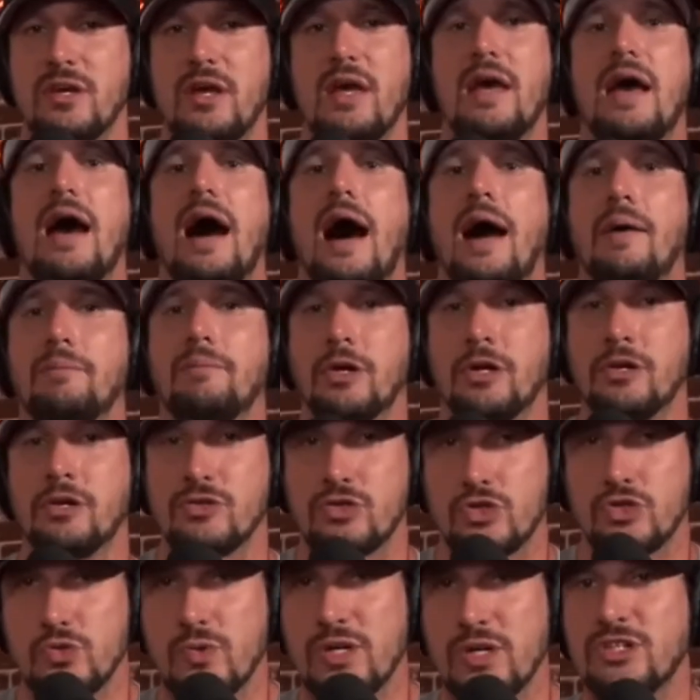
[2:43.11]
I'm going to
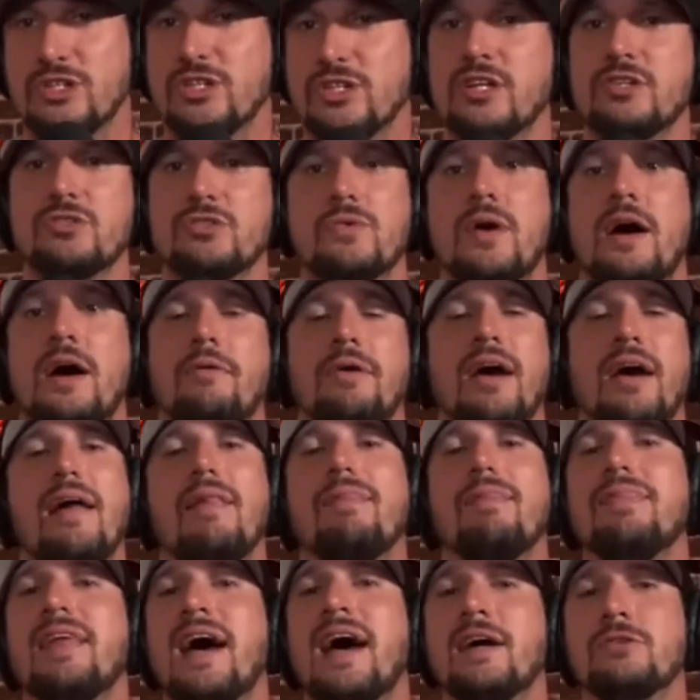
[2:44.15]
switch things around.
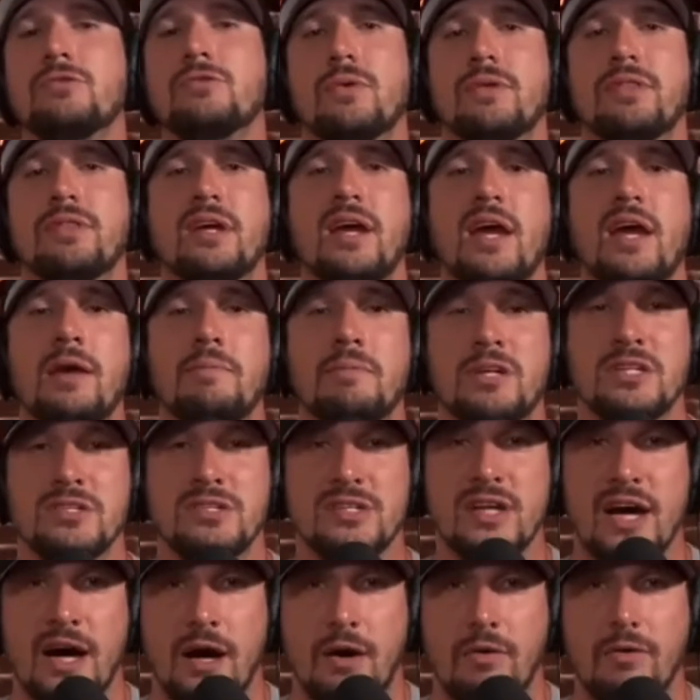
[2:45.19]
That's what the game is
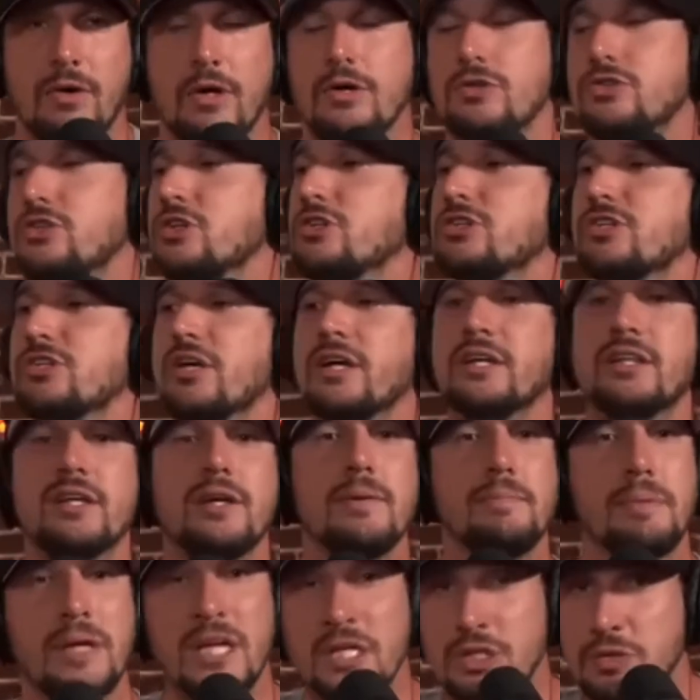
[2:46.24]
now. Just like the
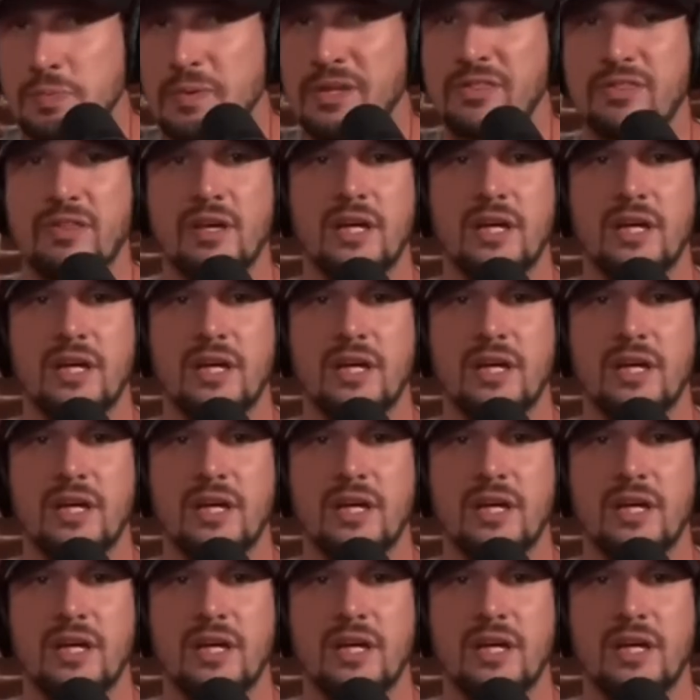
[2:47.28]
impeachment thing.